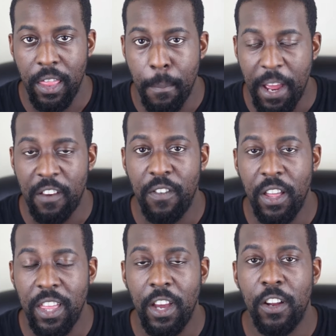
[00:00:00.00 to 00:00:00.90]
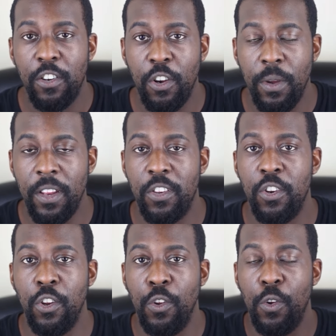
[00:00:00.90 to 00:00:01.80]
the best thing they are to do is
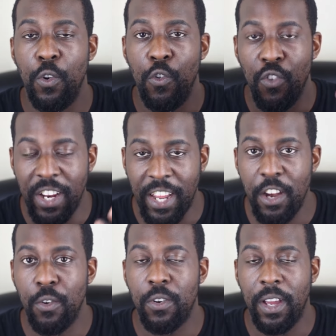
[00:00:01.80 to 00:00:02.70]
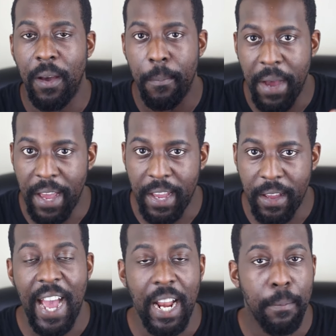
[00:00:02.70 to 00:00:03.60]
to rekindle, to come
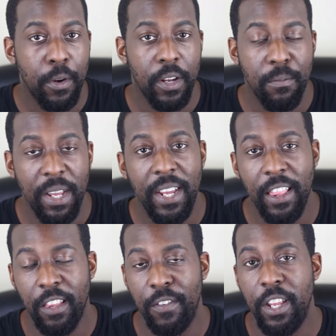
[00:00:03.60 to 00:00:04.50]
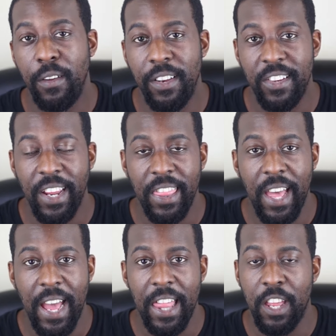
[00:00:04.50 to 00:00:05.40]
back. And I'm not making this video to say
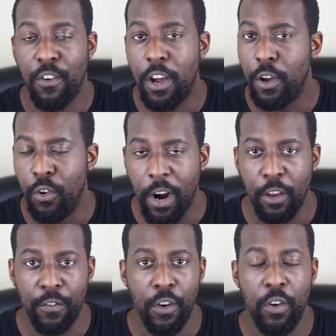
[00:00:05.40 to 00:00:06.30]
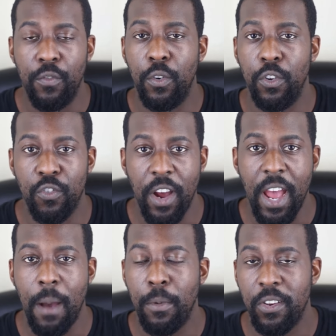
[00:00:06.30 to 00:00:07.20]
that there are no grounds for divorce,
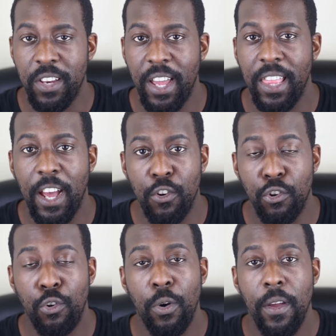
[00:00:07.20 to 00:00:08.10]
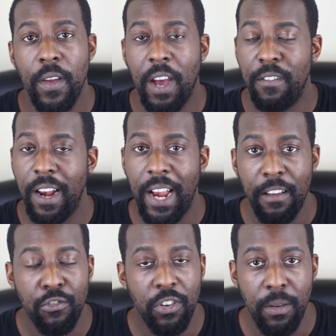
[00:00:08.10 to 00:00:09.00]
right? I'm not saying that at all. I've done
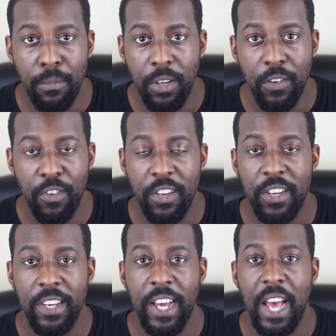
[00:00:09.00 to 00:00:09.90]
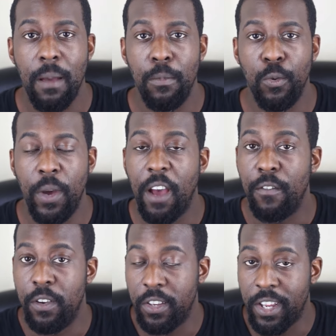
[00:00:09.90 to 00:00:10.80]
live streams in recent times where
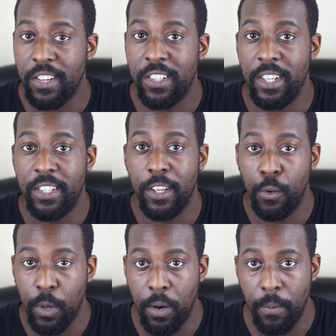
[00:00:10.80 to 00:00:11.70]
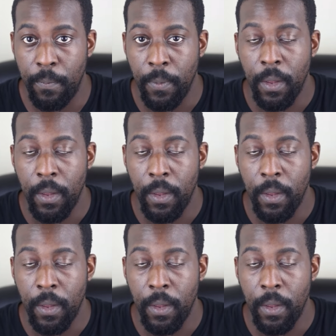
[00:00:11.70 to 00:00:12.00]
I've discussed this as well.